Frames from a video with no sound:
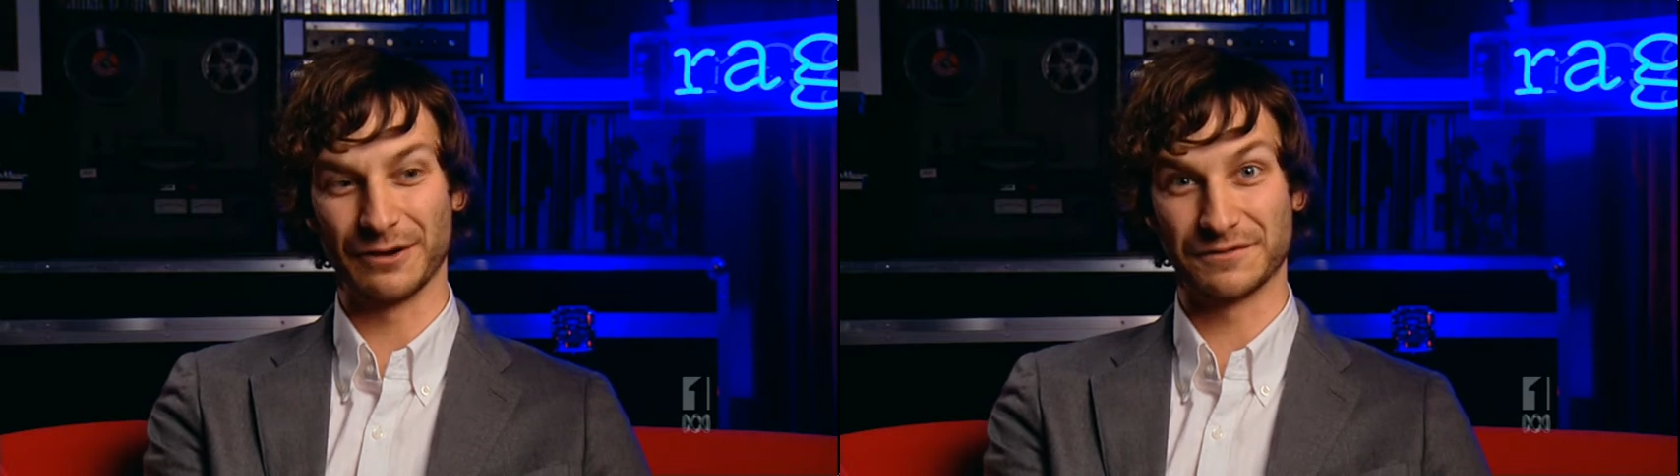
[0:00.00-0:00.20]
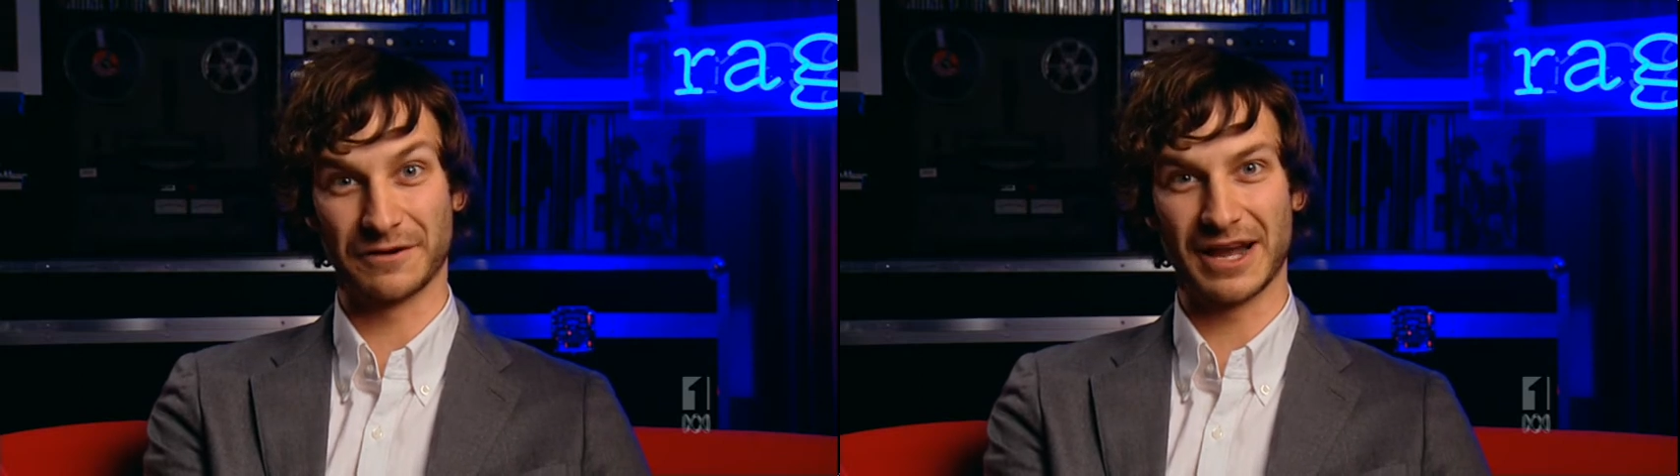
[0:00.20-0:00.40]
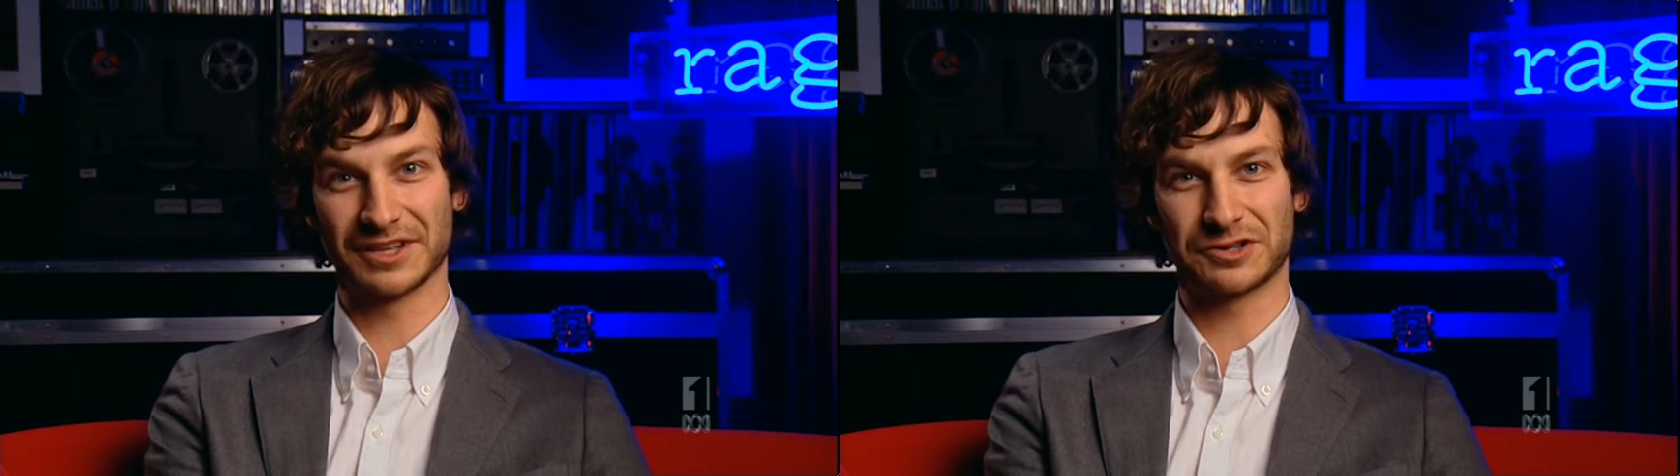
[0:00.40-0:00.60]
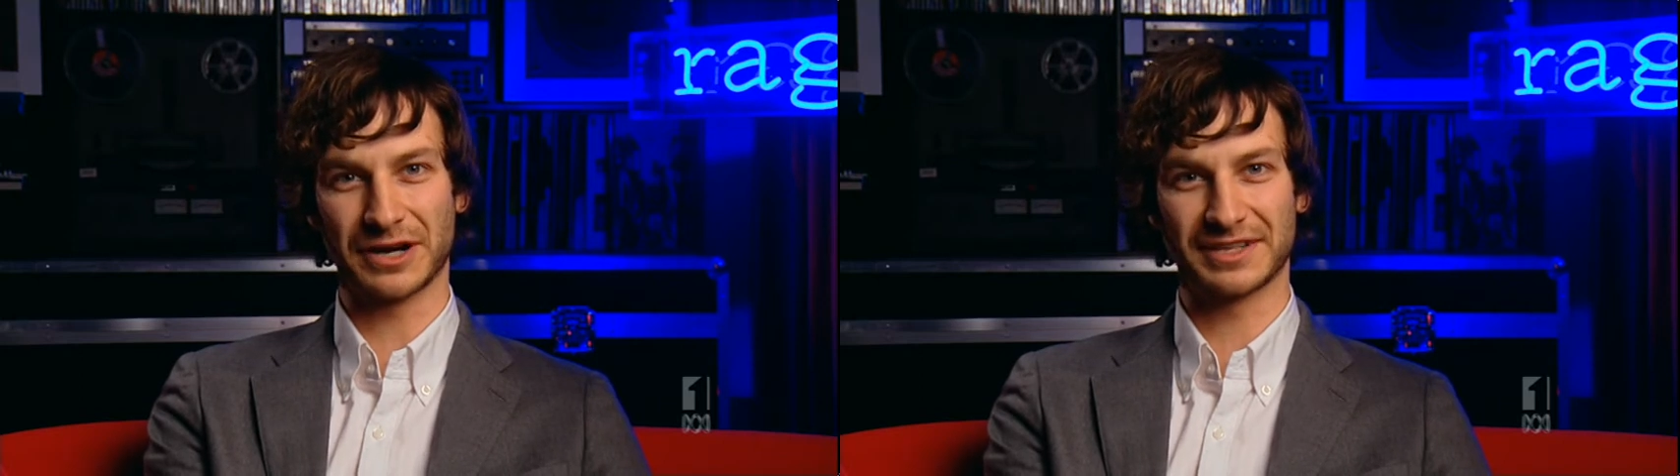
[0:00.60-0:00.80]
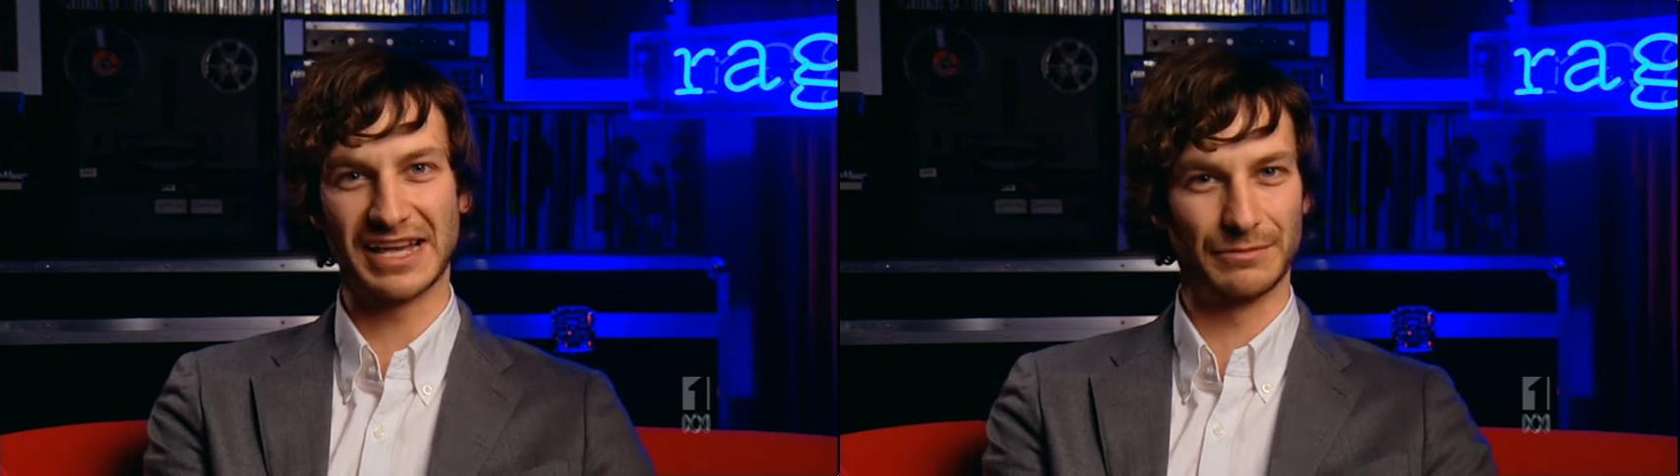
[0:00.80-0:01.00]
was very hard to
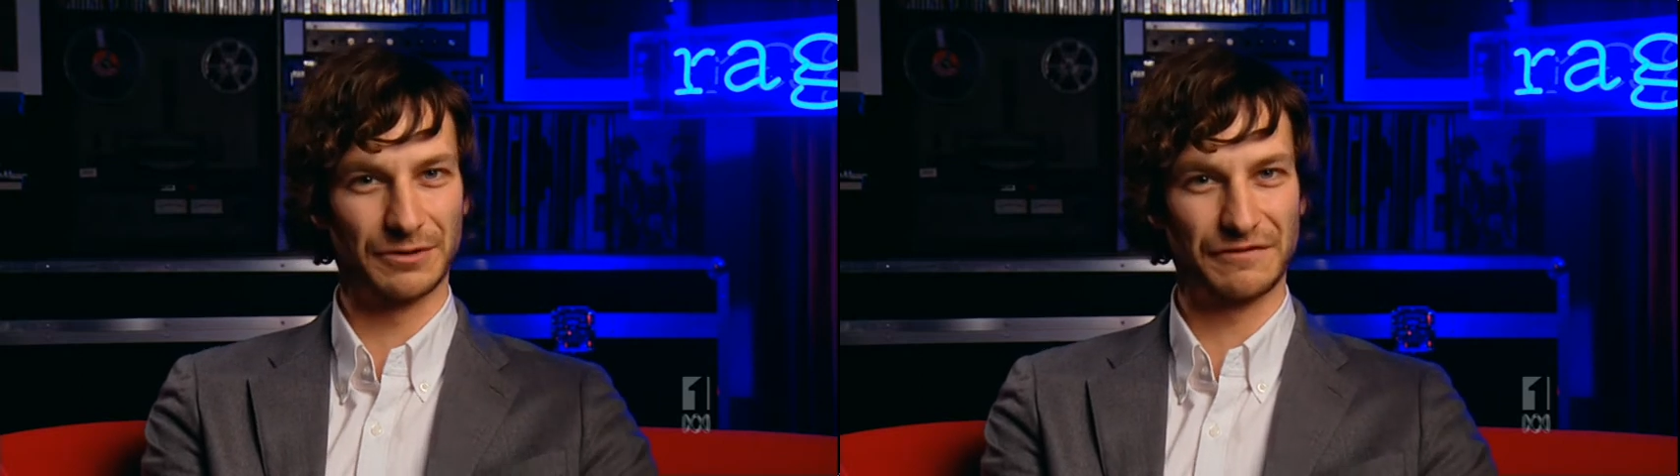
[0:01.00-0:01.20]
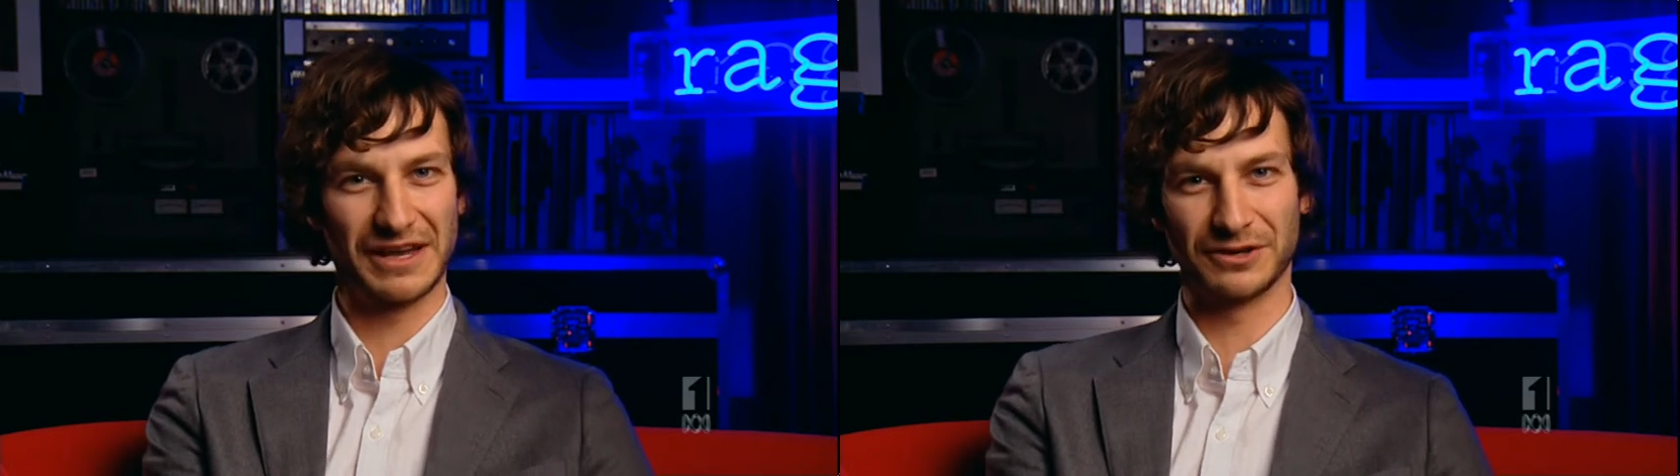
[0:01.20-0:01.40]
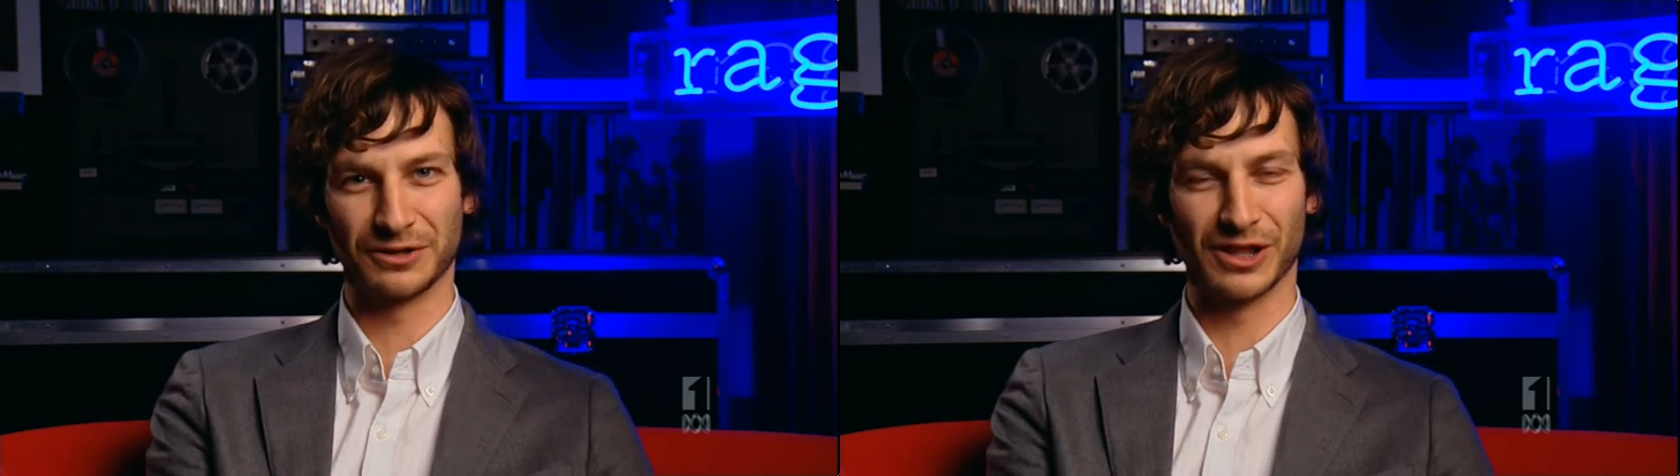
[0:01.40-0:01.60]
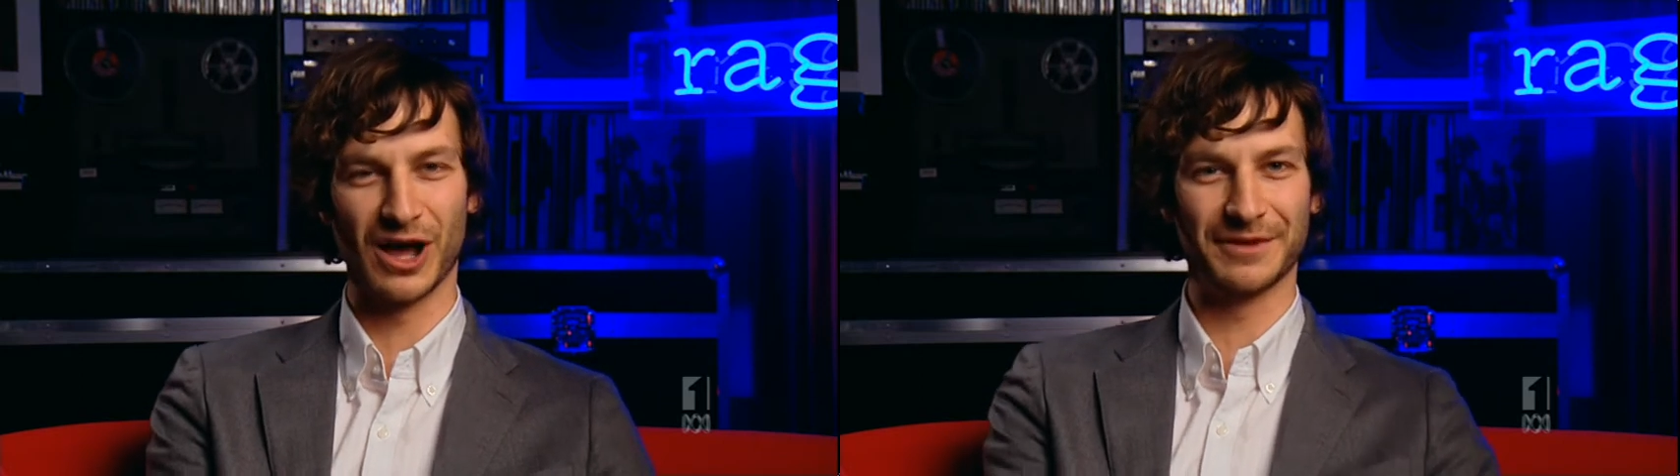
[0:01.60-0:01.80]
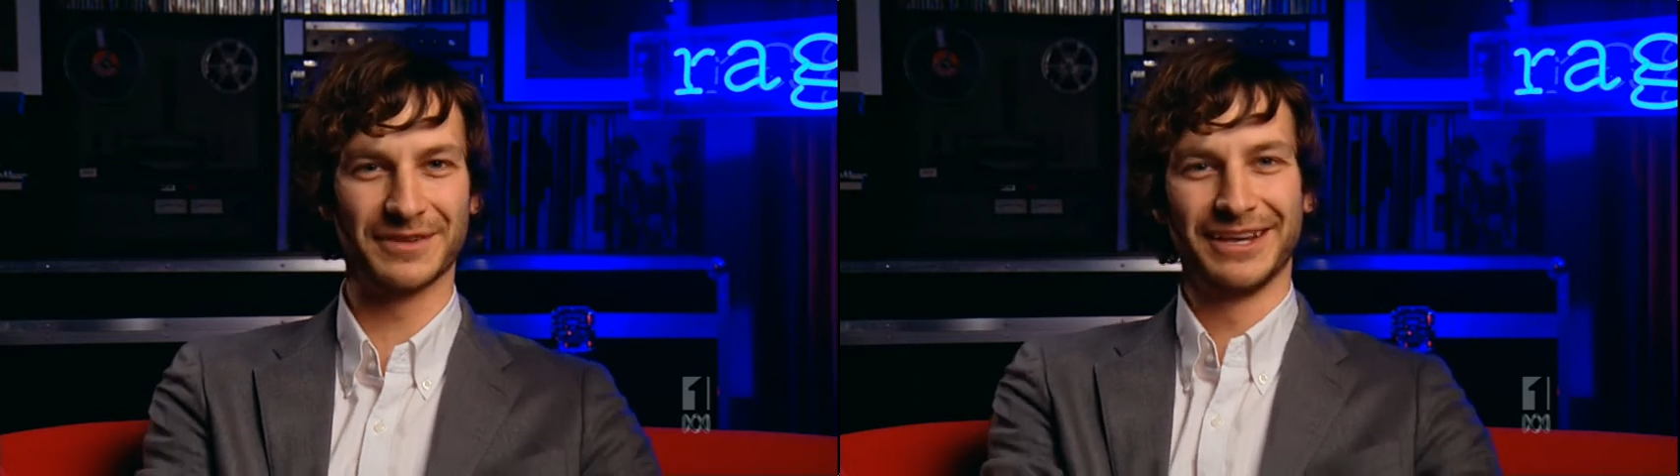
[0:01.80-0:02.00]
track down, but we found it
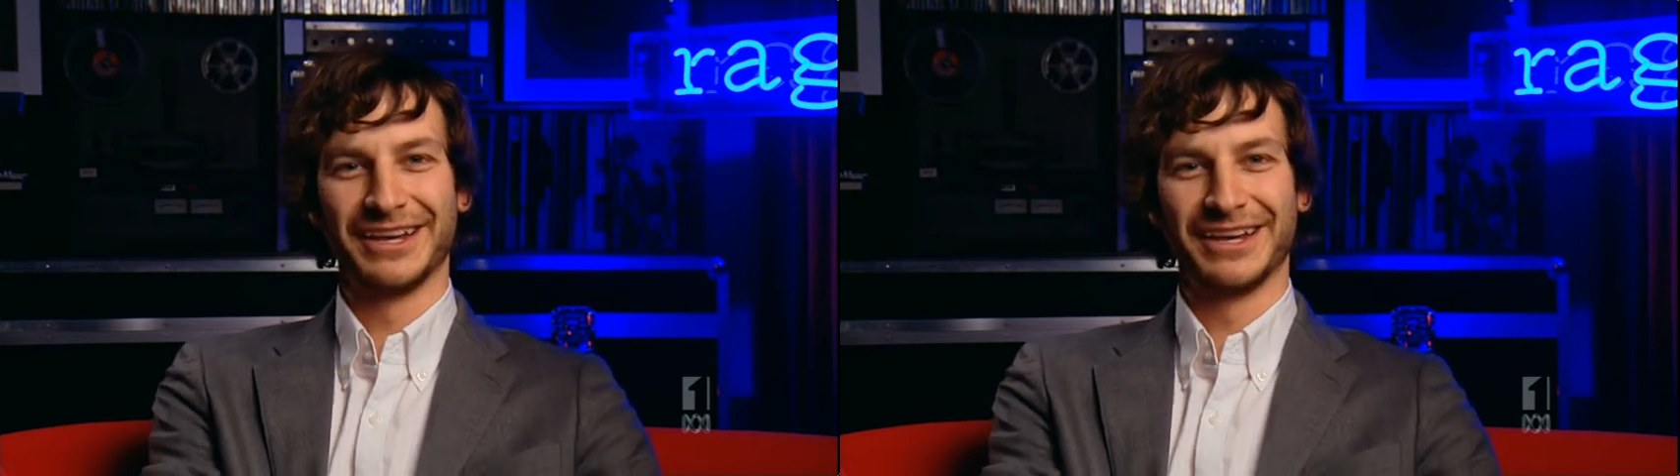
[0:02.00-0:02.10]
online.